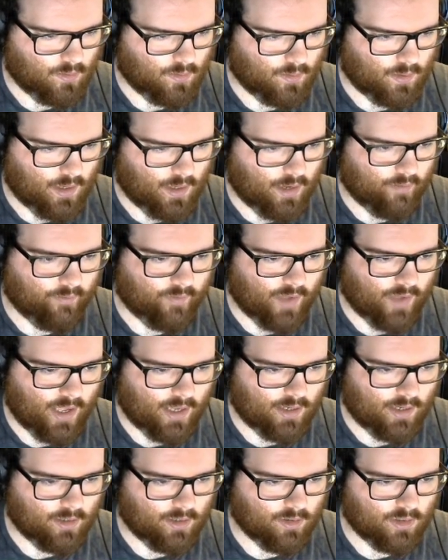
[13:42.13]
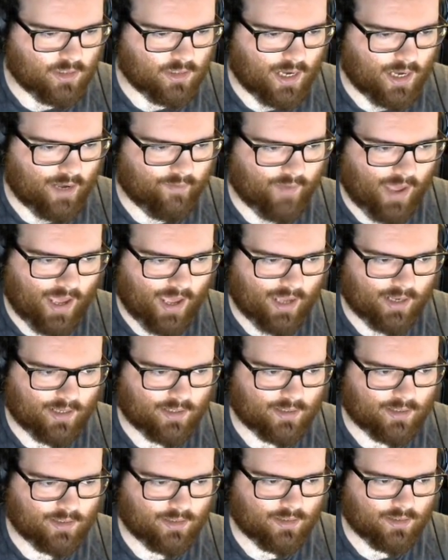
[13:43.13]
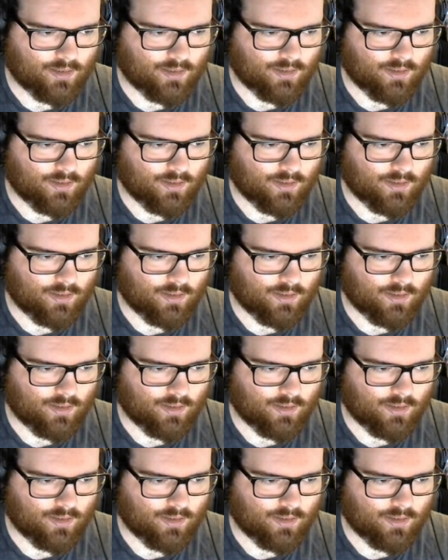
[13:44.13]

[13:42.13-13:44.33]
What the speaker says: and then you're going to have x